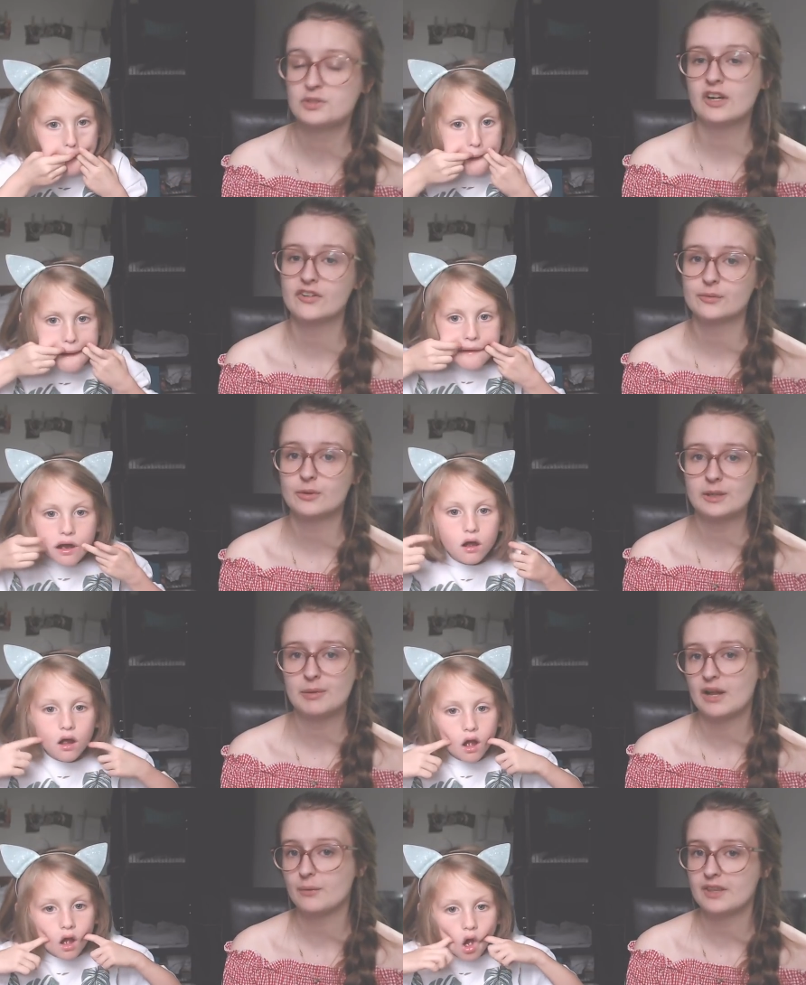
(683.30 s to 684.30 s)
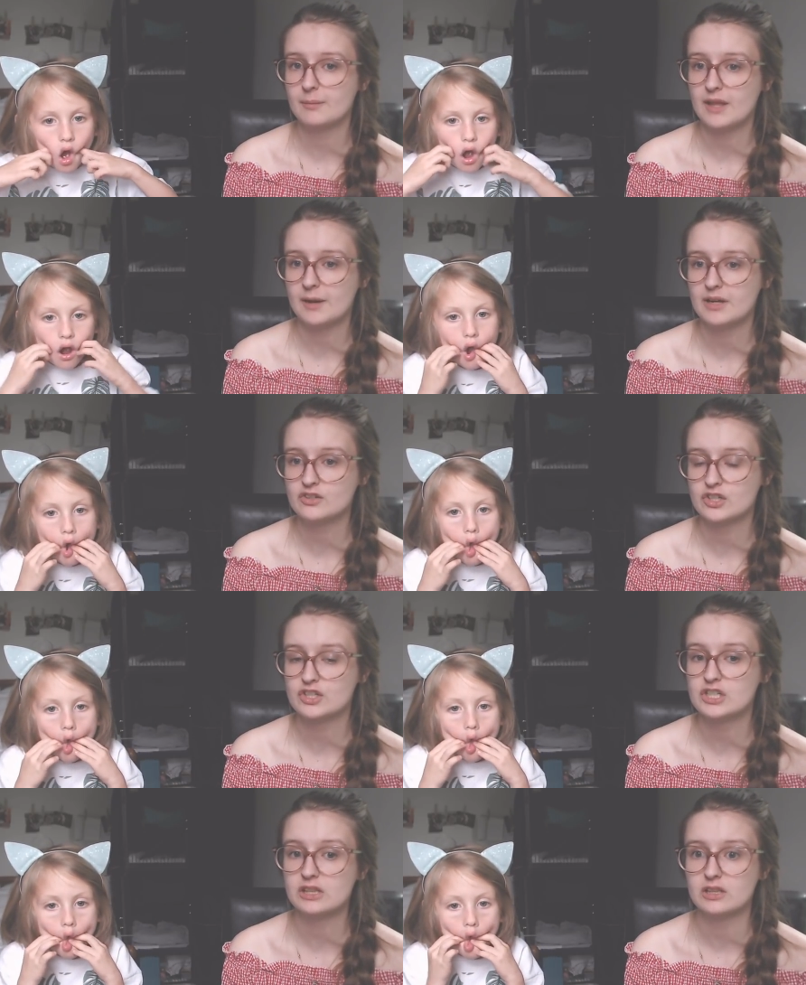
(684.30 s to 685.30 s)
Speaker 1: she doesn't really play with them that much,
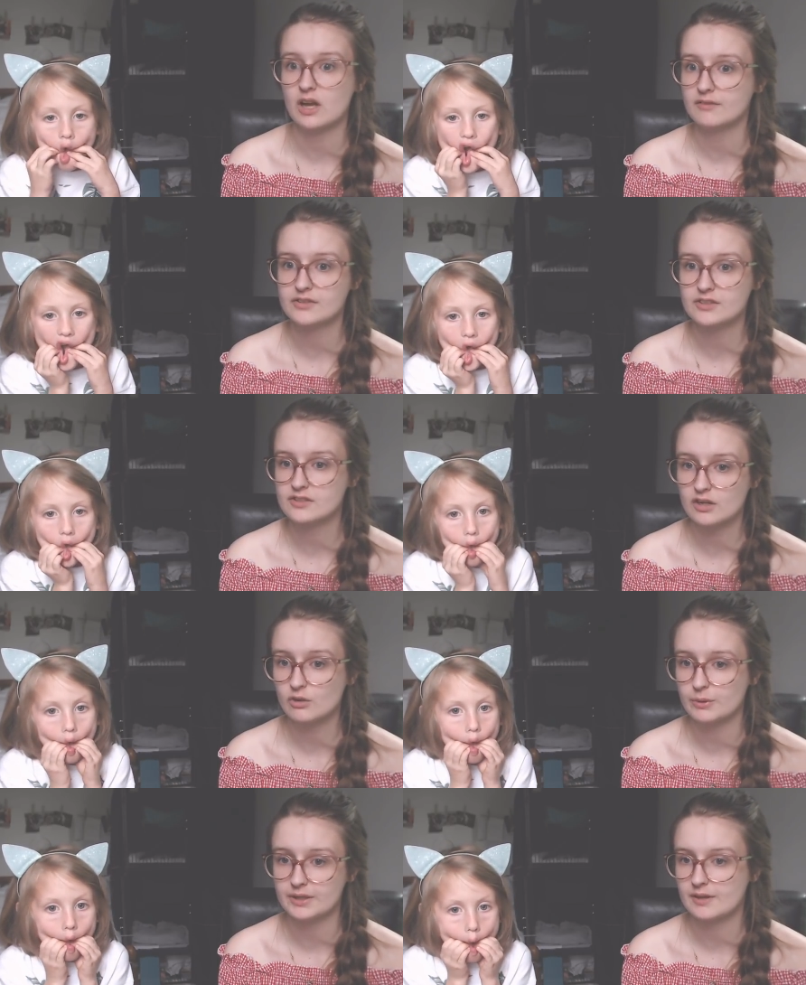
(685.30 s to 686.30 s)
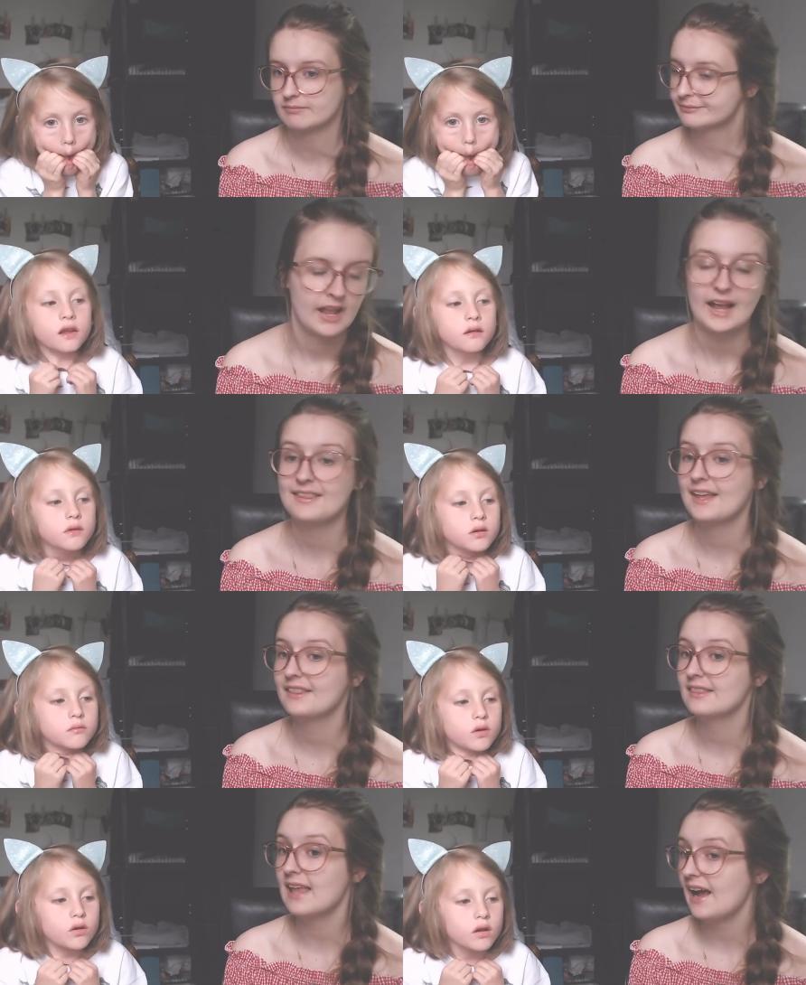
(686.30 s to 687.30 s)
she loves to snuggle with them. And
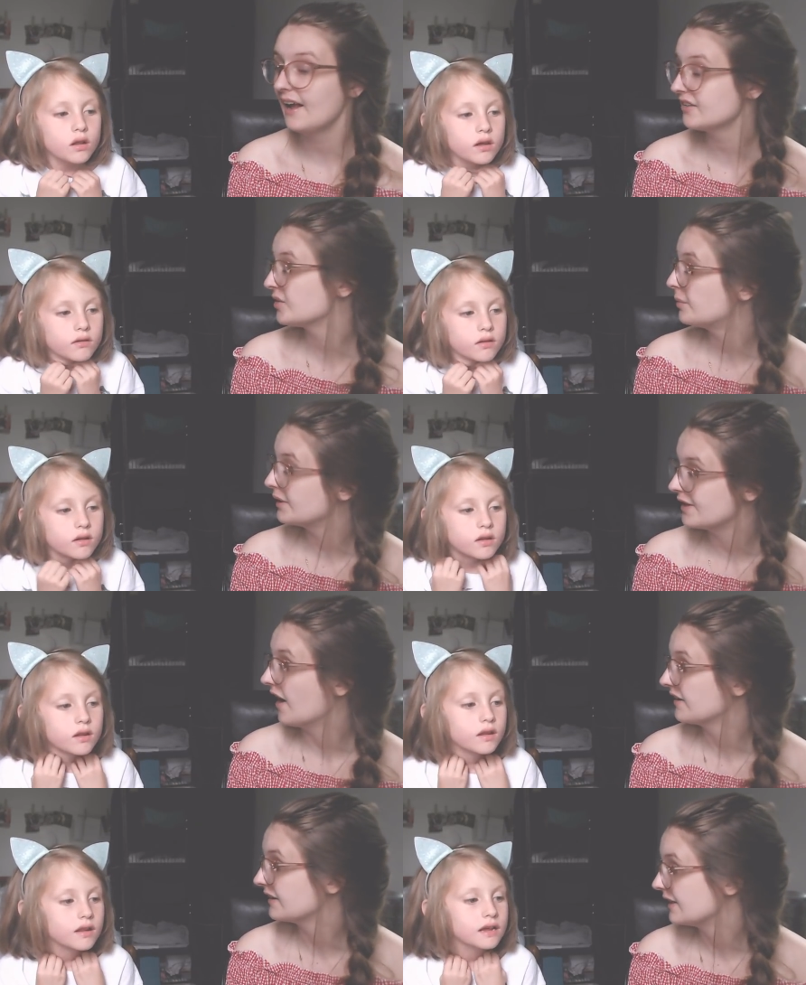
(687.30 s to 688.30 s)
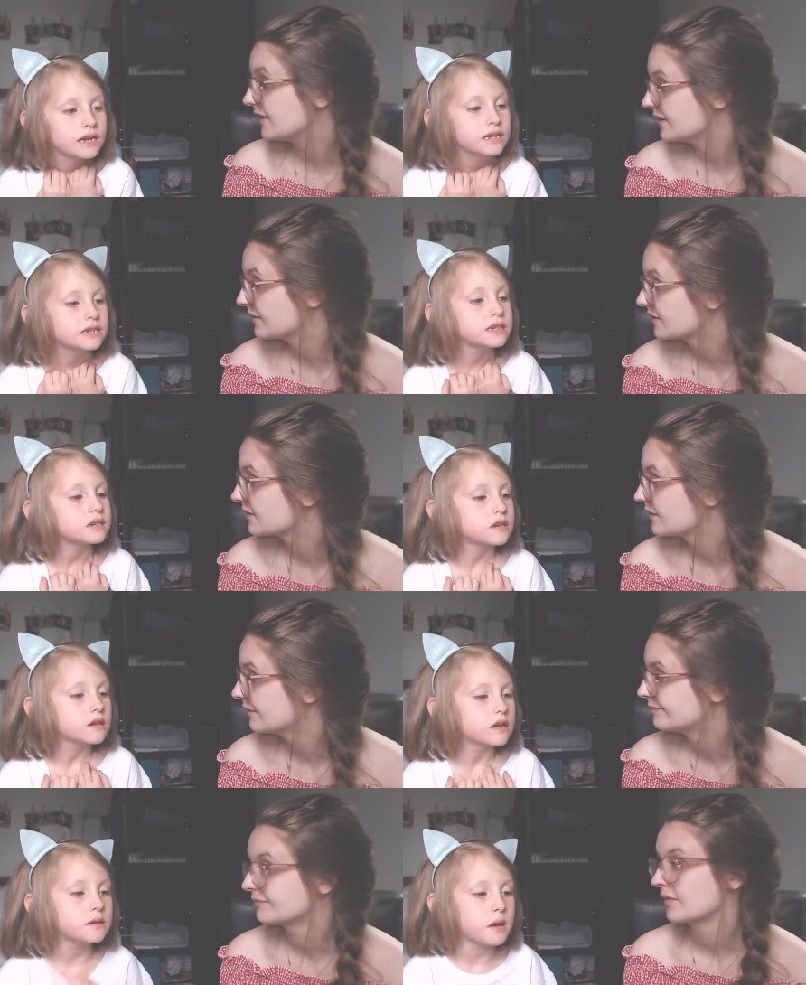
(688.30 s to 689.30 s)
then last but not least,
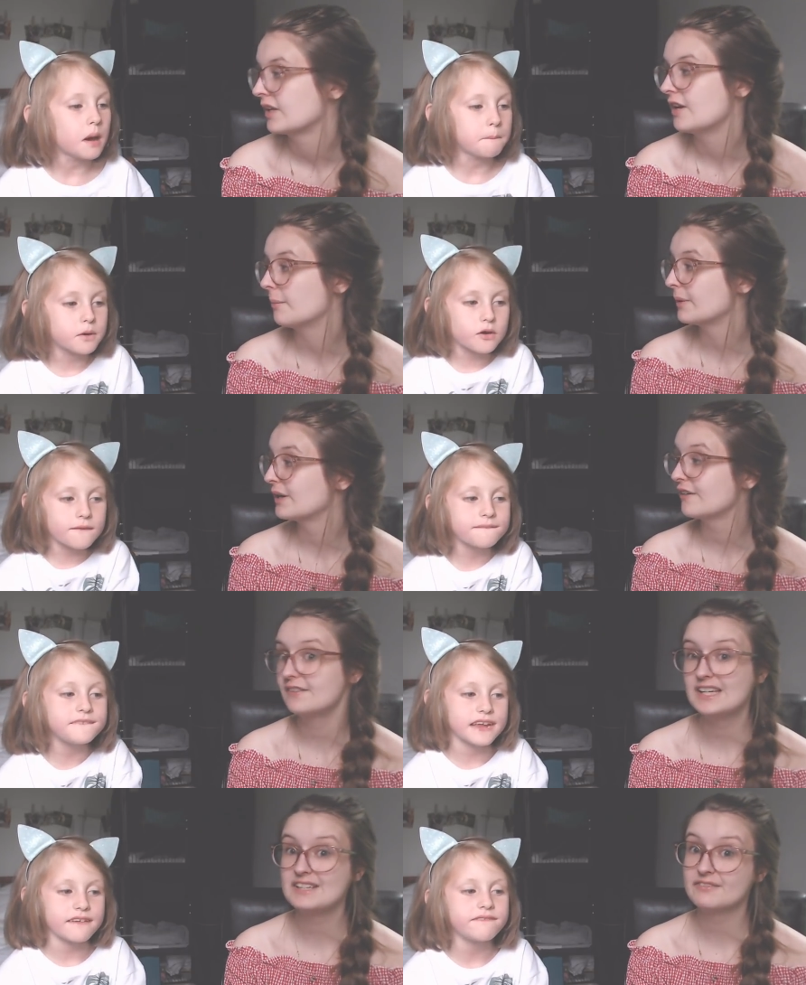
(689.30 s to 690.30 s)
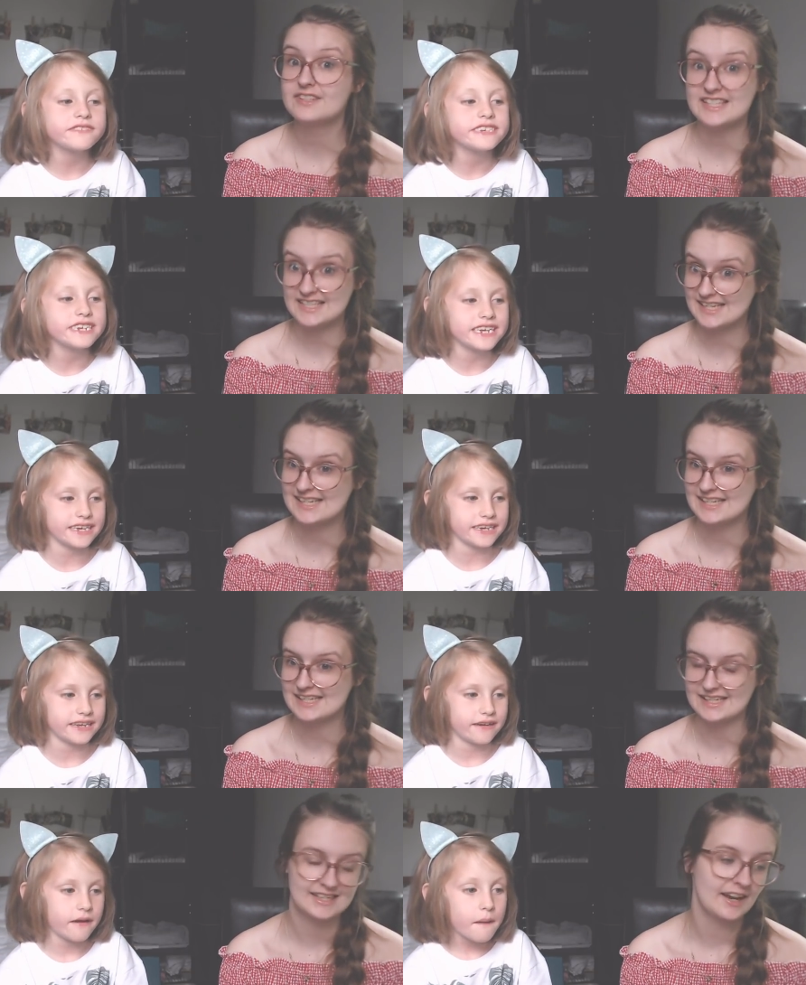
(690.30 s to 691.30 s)
Speaker 2: number, number
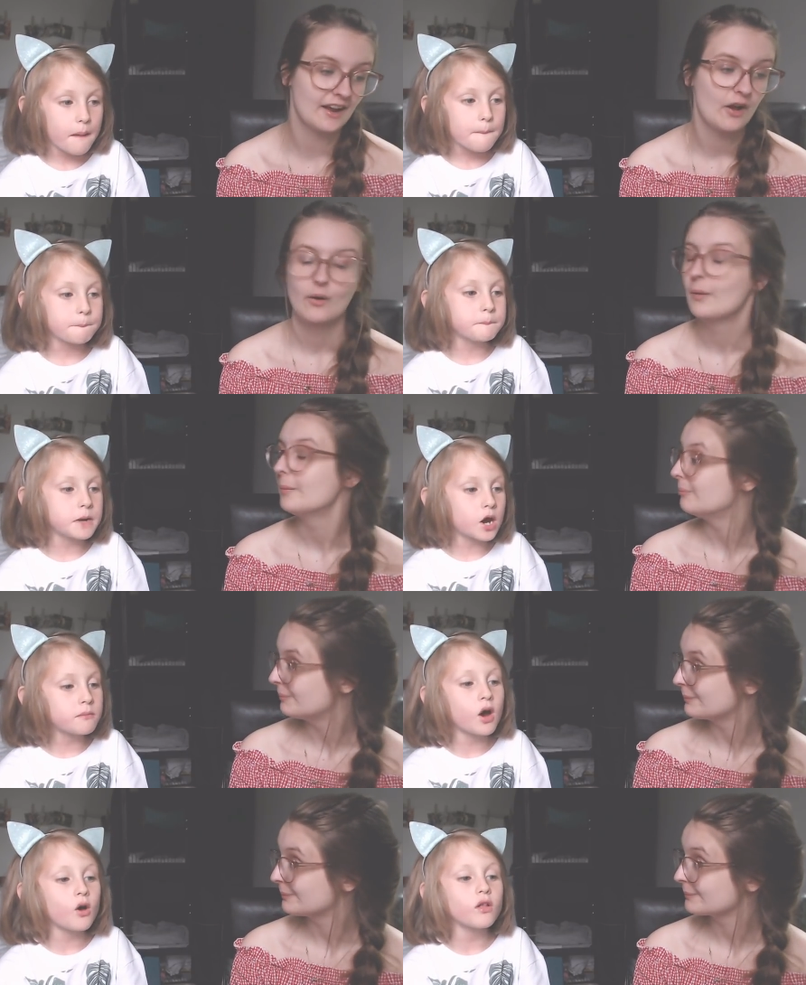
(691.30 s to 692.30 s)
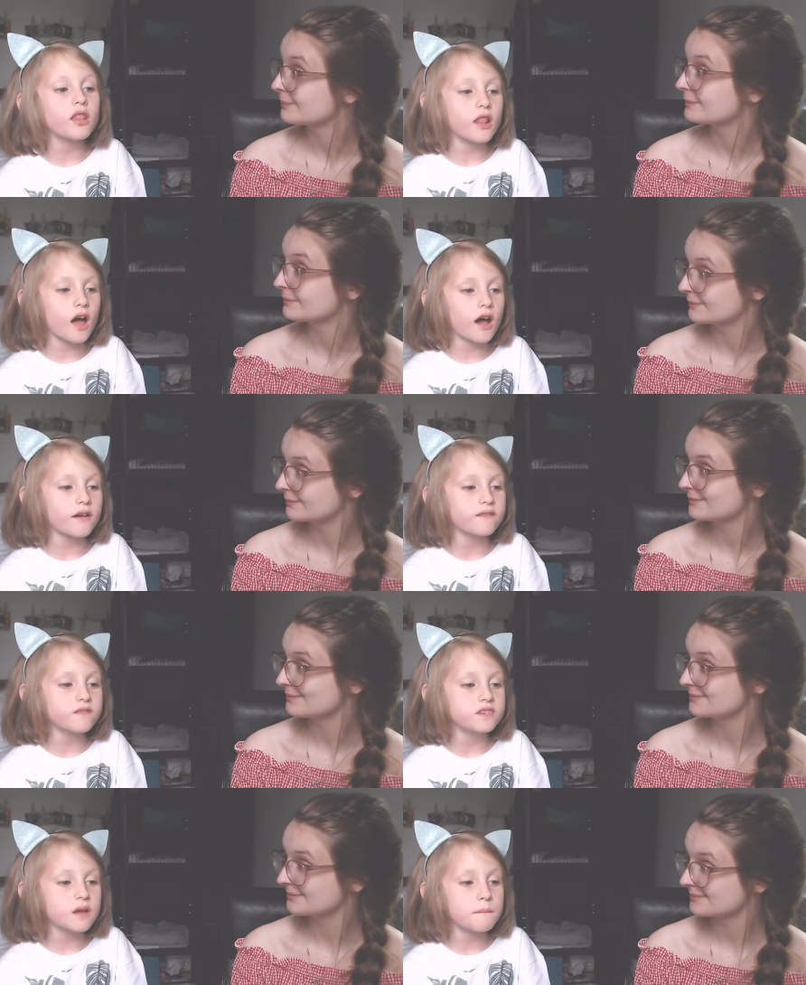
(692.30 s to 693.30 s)
15. 15. Momo loves